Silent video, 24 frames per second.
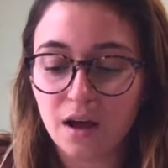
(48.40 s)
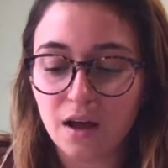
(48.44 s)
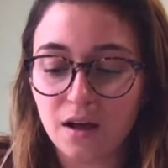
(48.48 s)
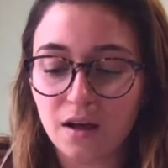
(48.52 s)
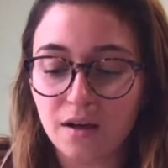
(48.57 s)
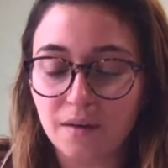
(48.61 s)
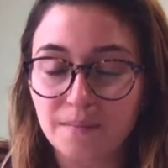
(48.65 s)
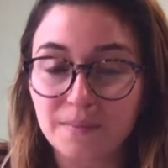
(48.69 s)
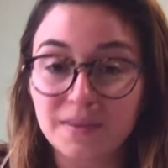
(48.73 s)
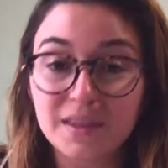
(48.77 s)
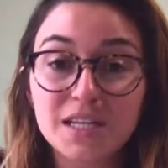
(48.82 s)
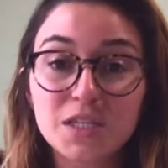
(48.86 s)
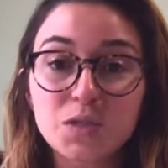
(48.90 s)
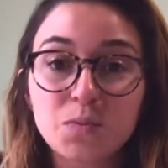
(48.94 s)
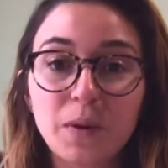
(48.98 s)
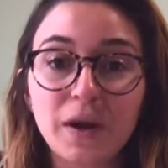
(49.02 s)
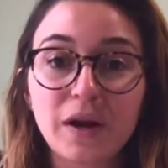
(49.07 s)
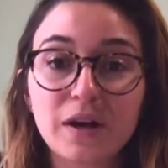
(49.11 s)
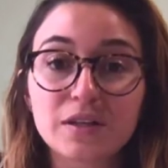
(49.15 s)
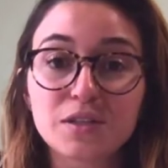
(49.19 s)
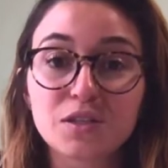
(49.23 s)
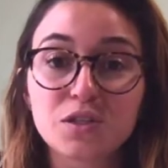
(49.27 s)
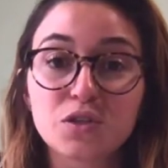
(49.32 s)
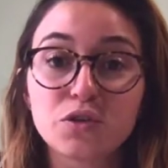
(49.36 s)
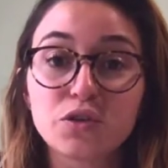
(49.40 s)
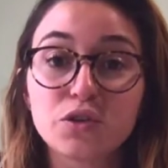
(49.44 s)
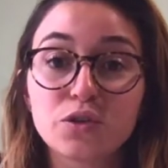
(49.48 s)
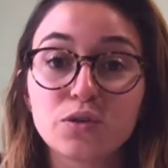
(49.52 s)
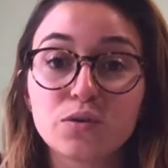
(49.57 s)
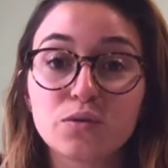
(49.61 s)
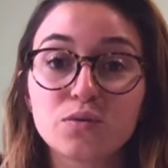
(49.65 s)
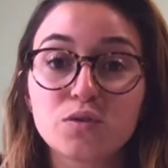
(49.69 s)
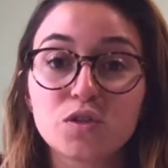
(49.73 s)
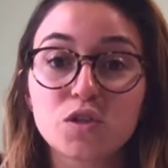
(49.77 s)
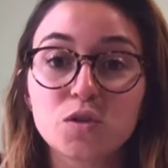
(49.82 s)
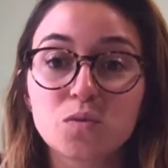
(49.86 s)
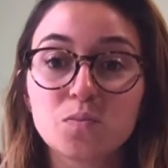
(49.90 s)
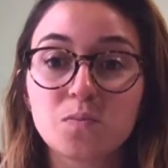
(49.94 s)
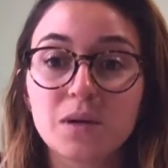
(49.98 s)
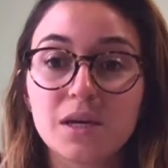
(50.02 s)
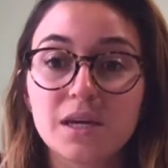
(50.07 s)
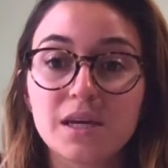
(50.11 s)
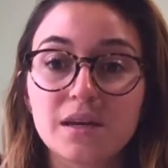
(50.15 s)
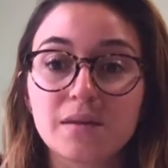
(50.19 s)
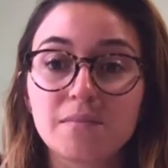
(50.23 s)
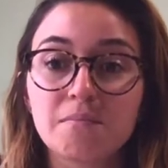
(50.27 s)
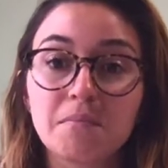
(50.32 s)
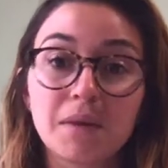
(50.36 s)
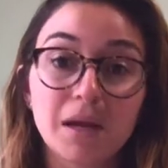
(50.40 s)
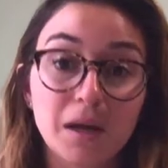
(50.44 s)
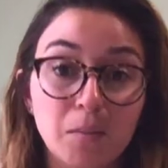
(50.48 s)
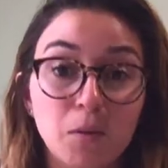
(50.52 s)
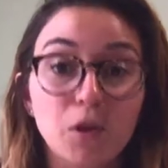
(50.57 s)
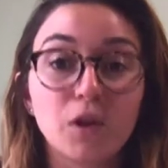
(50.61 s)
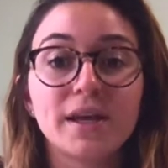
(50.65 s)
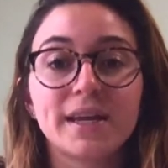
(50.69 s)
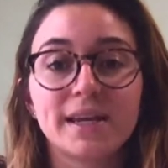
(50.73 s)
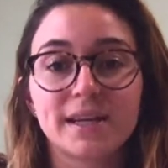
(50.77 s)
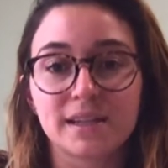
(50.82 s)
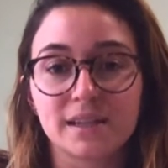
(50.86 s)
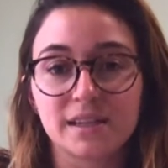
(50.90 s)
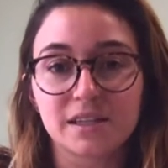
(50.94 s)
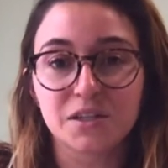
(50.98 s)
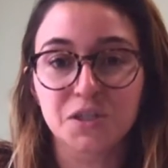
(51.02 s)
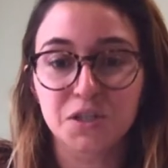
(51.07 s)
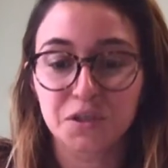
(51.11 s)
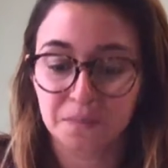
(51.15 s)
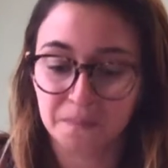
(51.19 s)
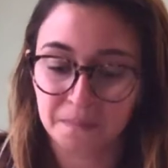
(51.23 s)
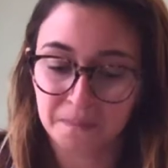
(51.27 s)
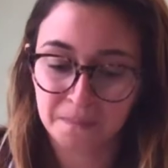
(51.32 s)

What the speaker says: These parents do speak minimal English.